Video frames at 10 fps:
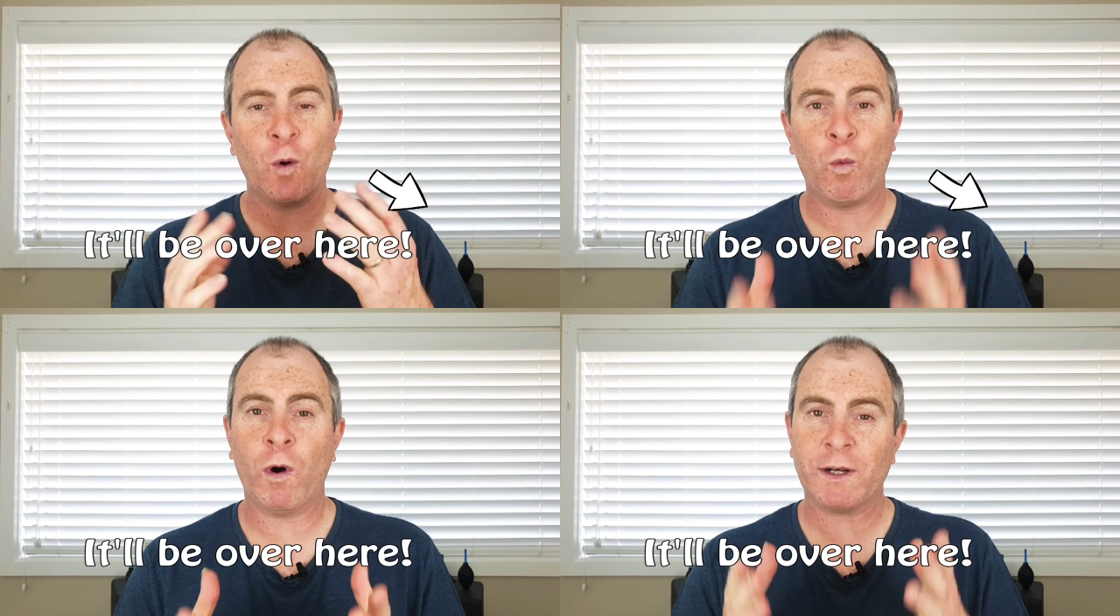
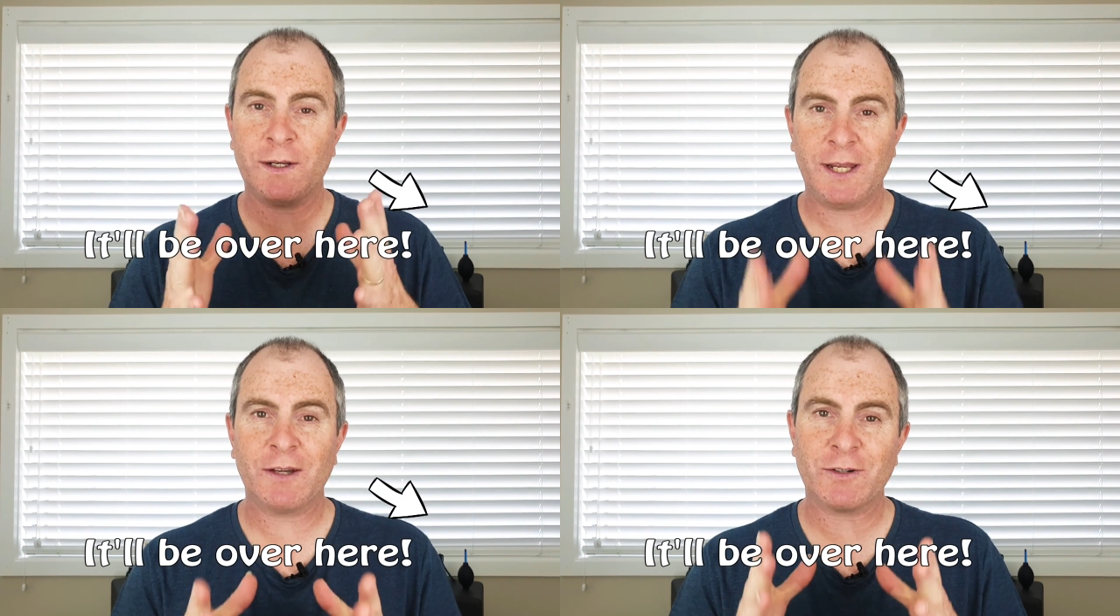What
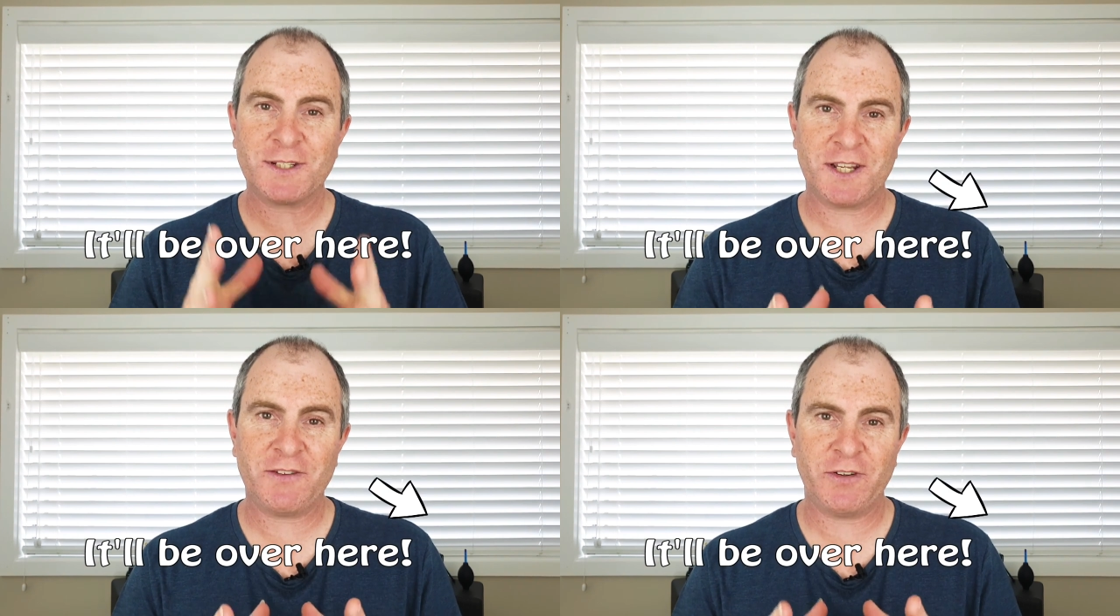Nikon
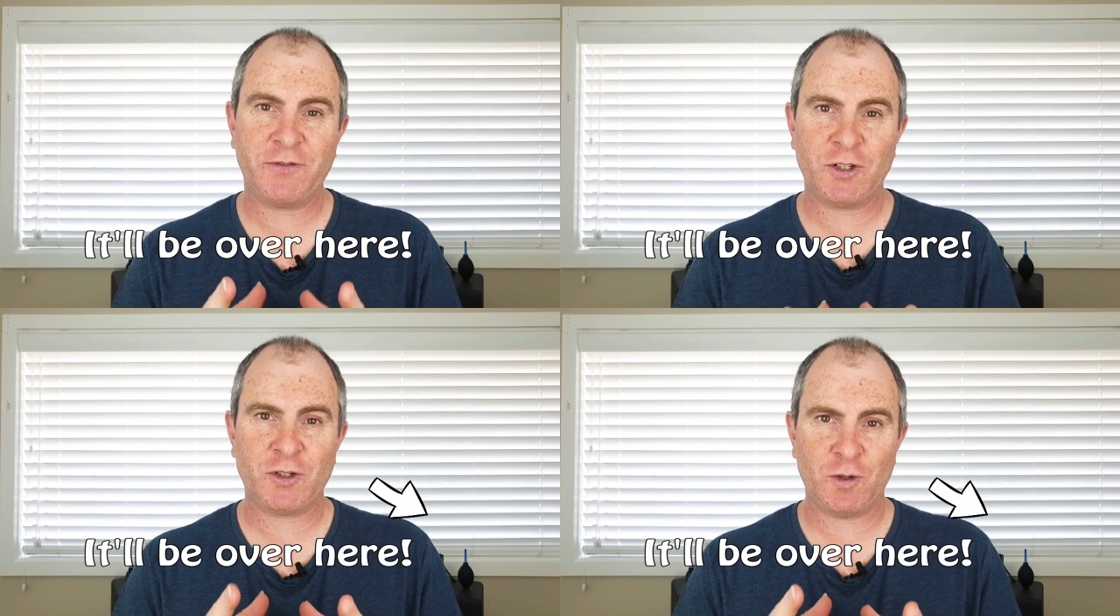
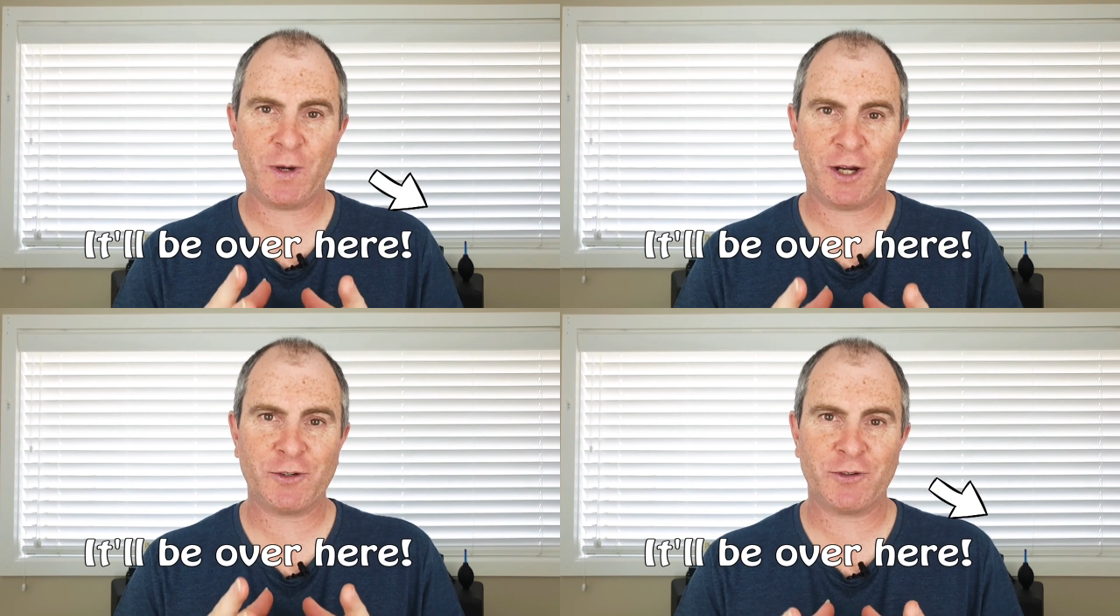
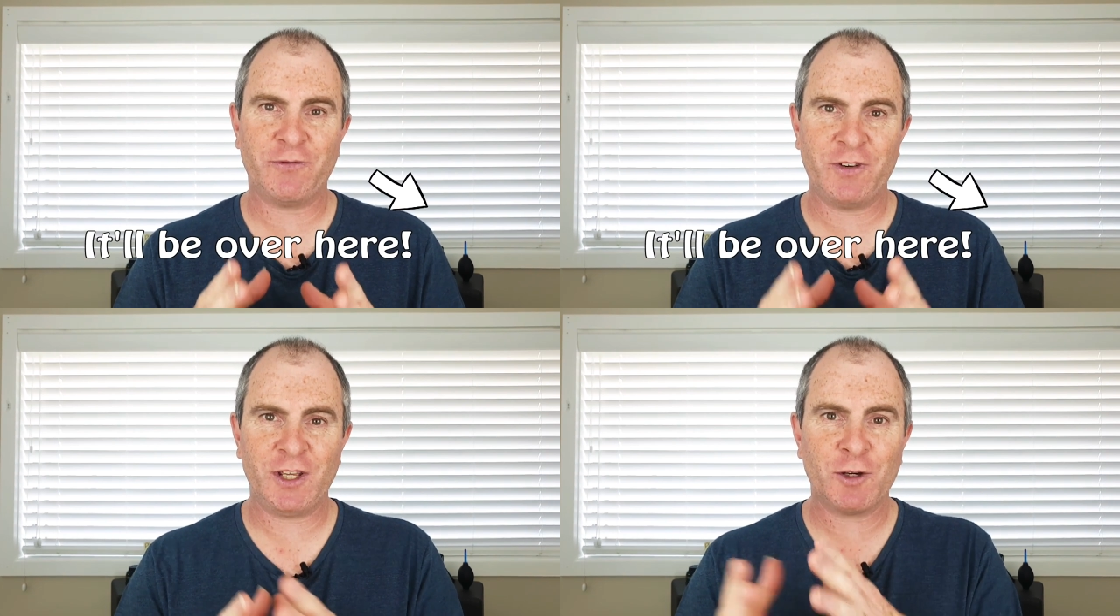D5200
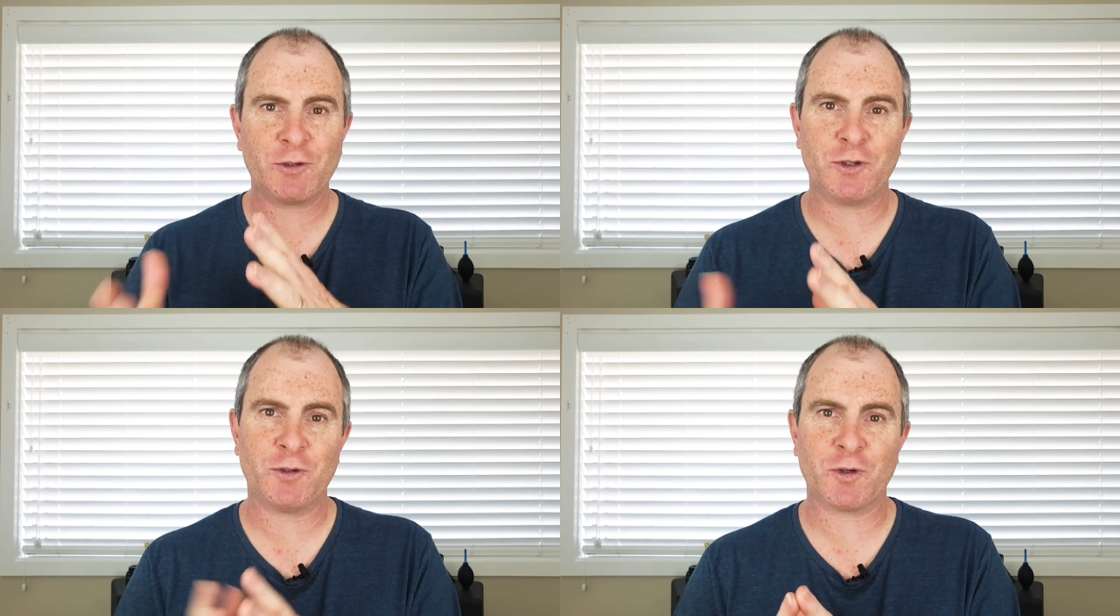video
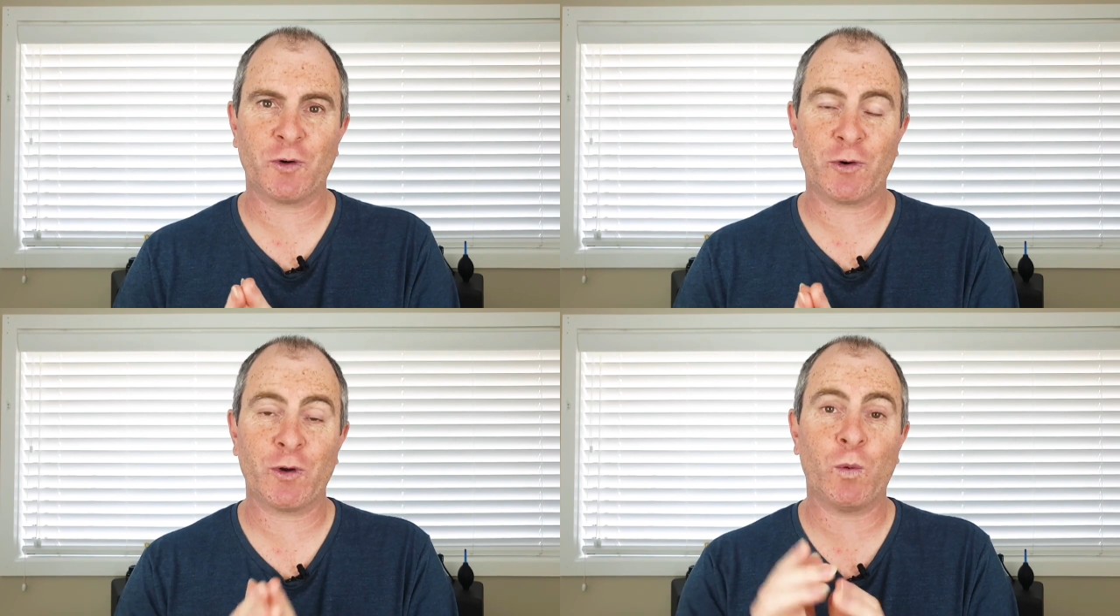
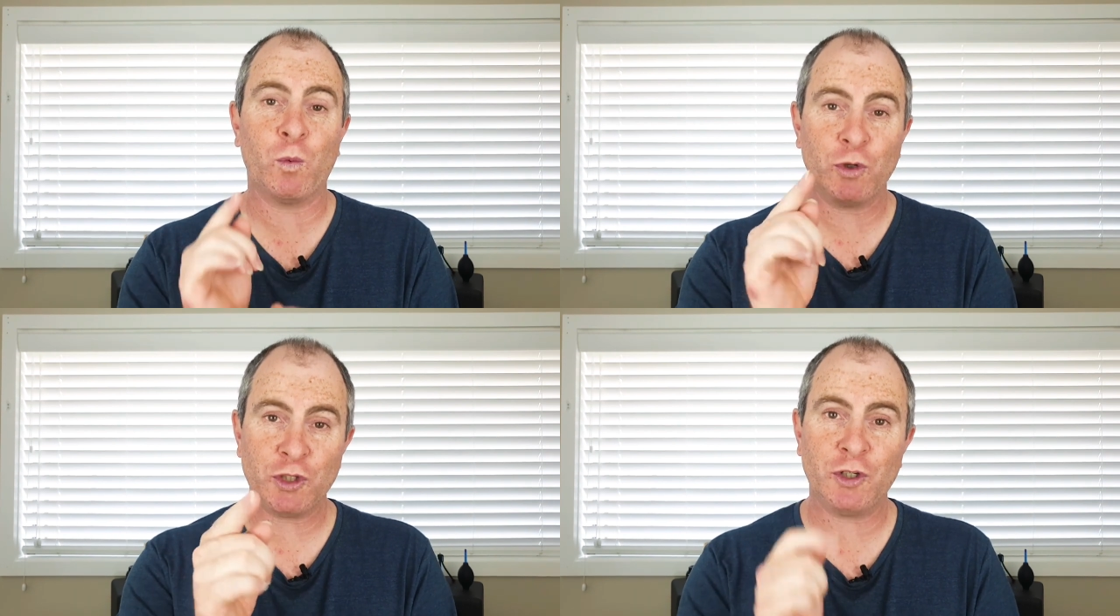tutorial
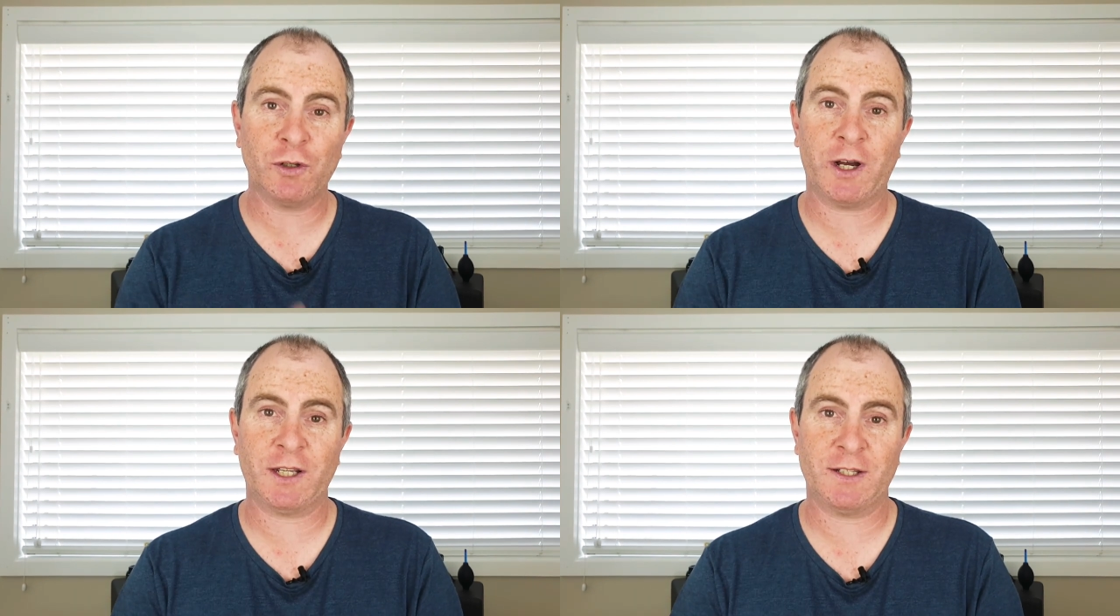would you
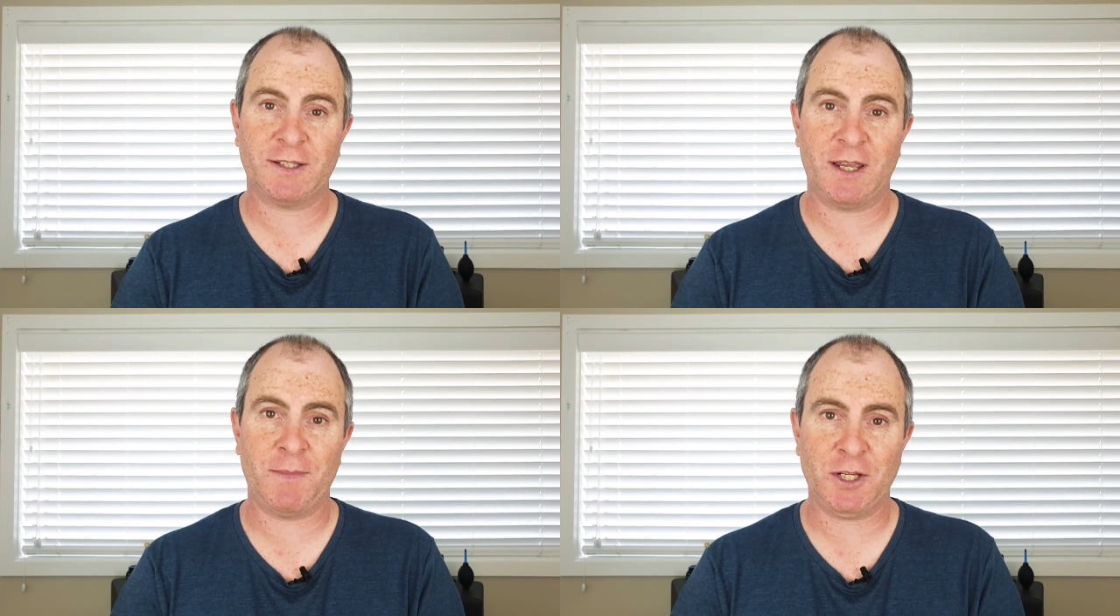like to
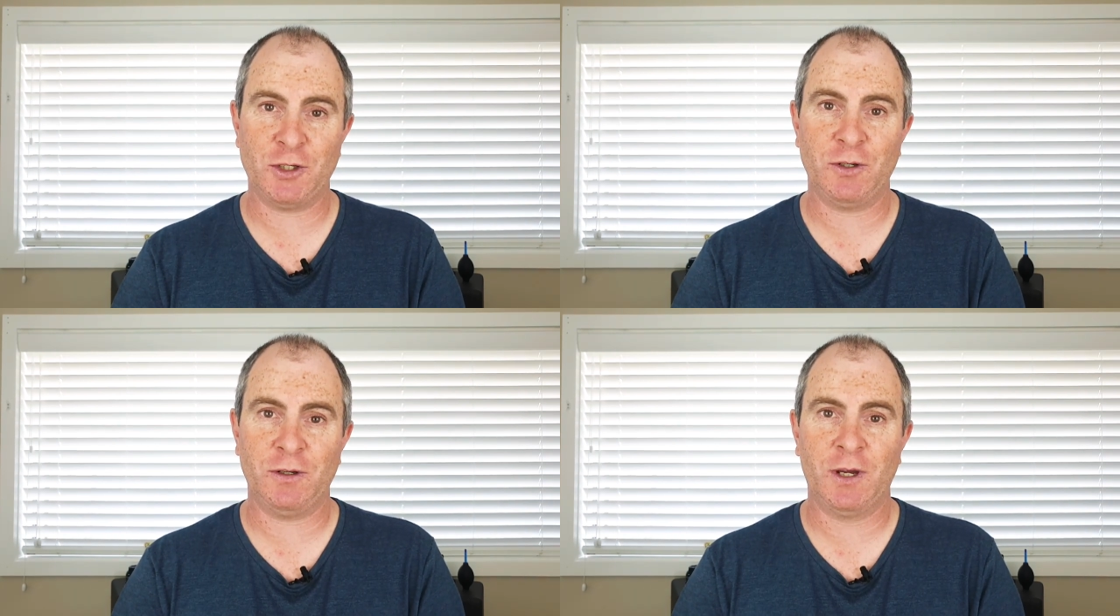see me
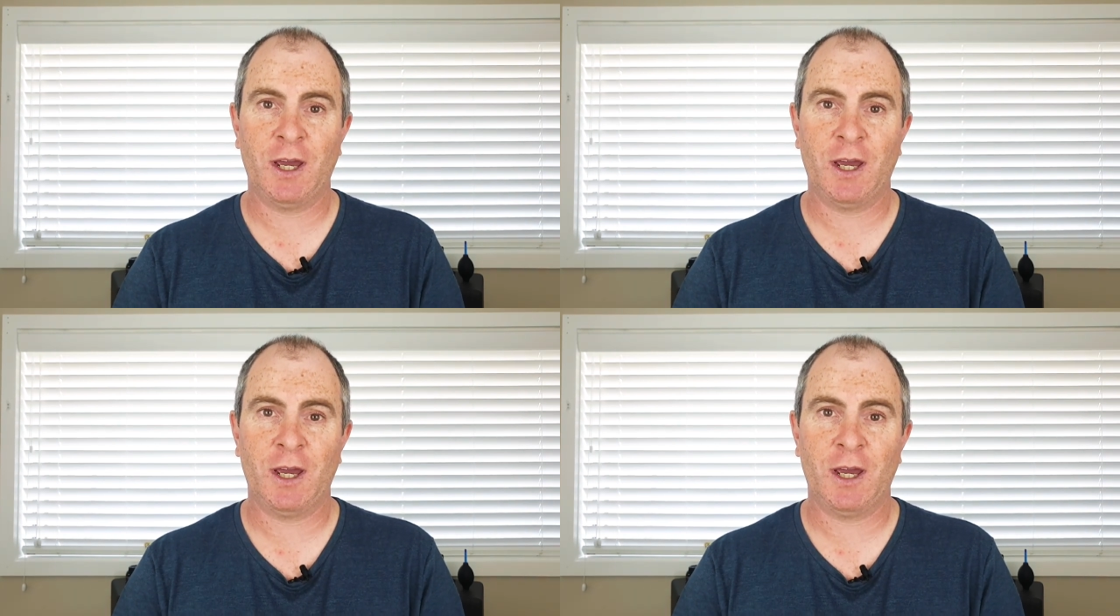do?